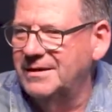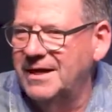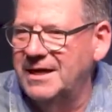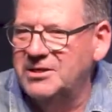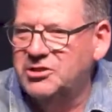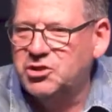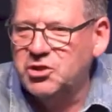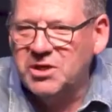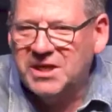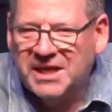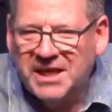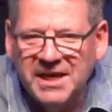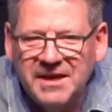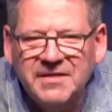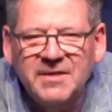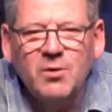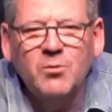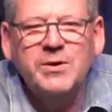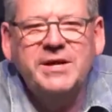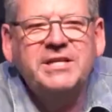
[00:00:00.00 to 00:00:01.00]
And
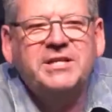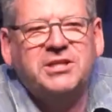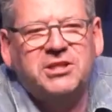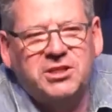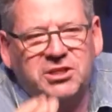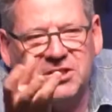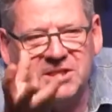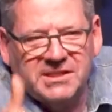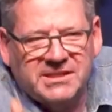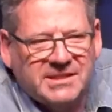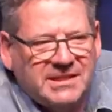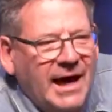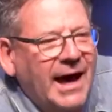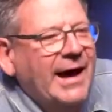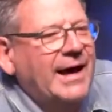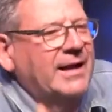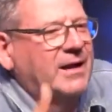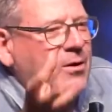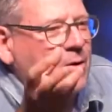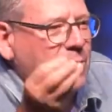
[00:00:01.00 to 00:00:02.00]
together we
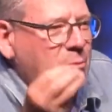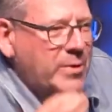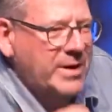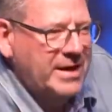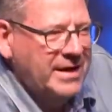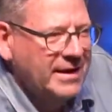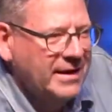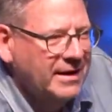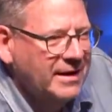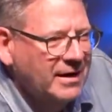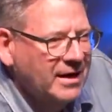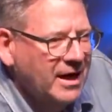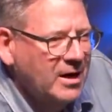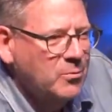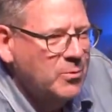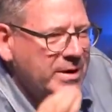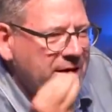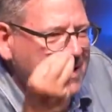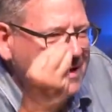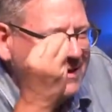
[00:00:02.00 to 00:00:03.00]
decide and we
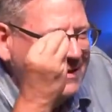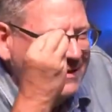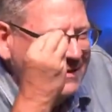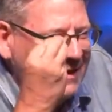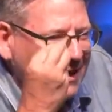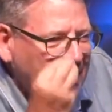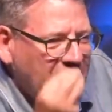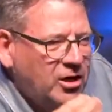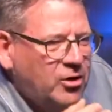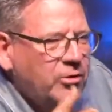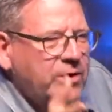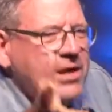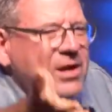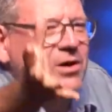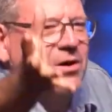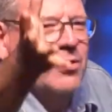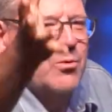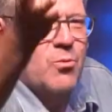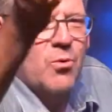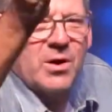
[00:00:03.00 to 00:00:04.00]
and we agree
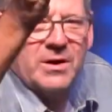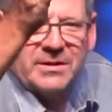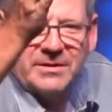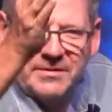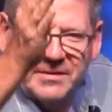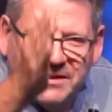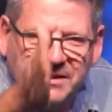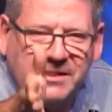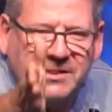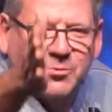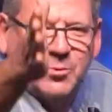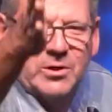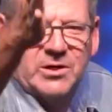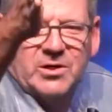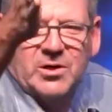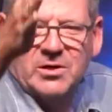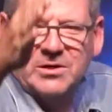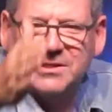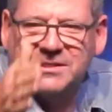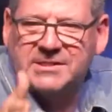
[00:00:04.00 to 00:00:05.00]
on what this is what
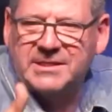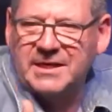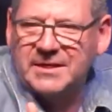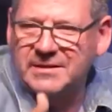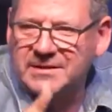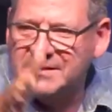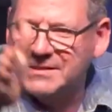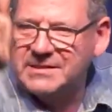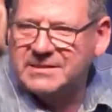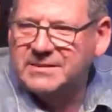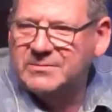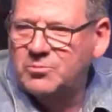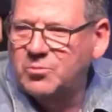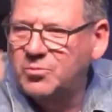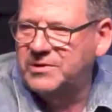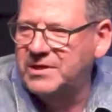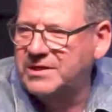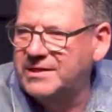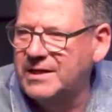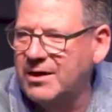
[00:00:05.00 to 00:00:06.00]
God is saying, this is
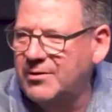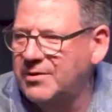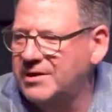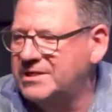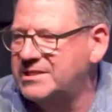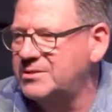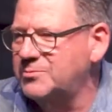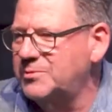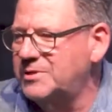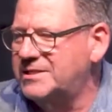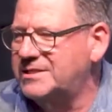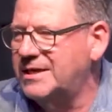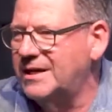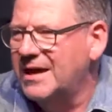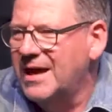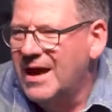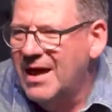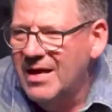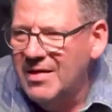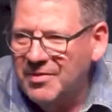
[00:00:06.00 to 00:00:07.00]
the direction we take.
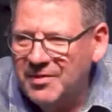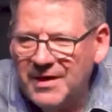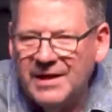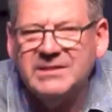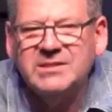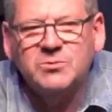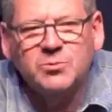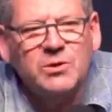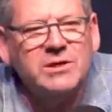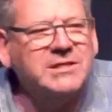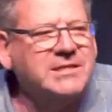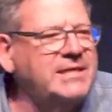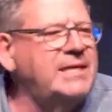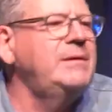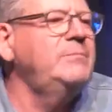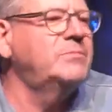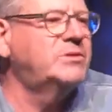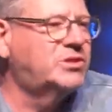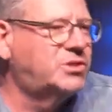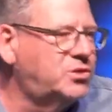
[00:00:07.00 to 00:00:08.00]
That's what
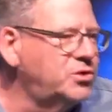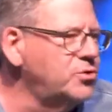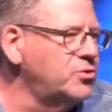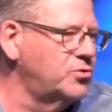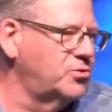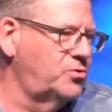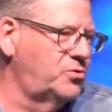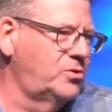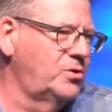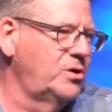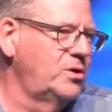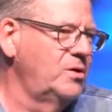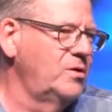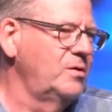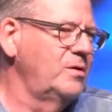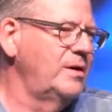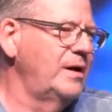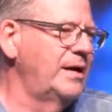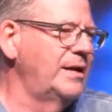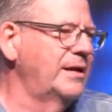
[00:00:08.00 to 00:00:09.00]
teams do.
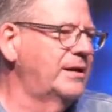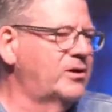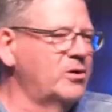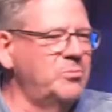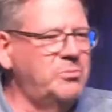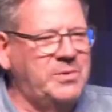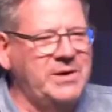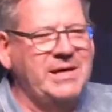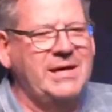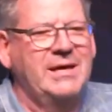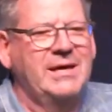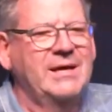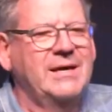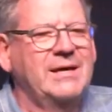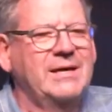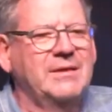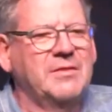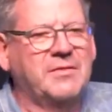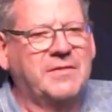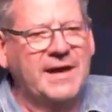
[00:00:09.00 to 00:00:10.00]
And it could be
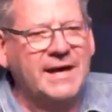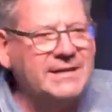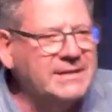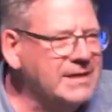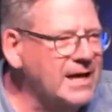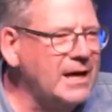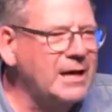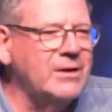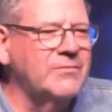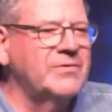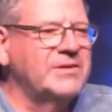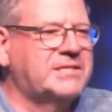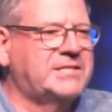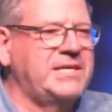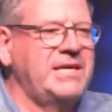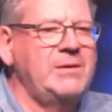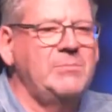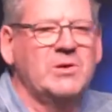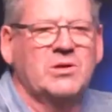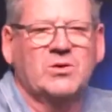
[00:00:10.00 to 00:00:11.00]
that kind of a
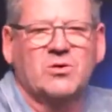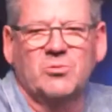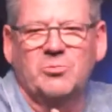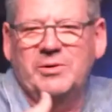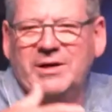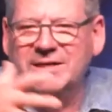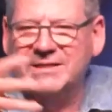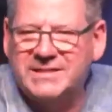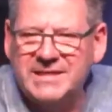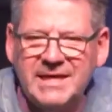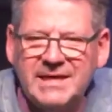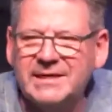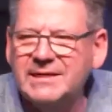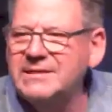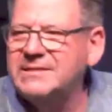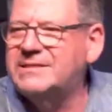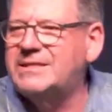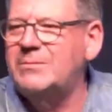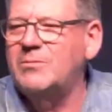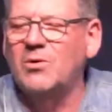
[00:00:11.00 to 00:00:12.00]
team, it could be a
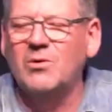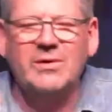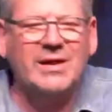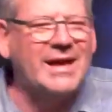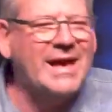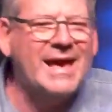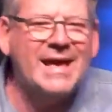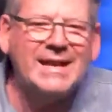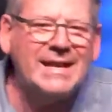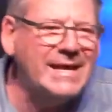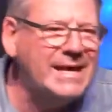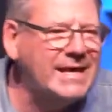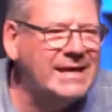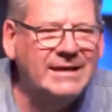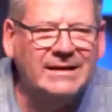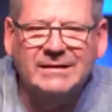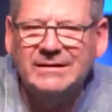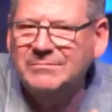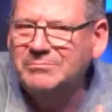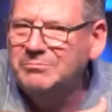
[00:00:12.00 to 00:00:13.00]
deacons team or
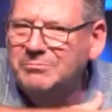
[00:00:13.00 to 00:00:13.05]
any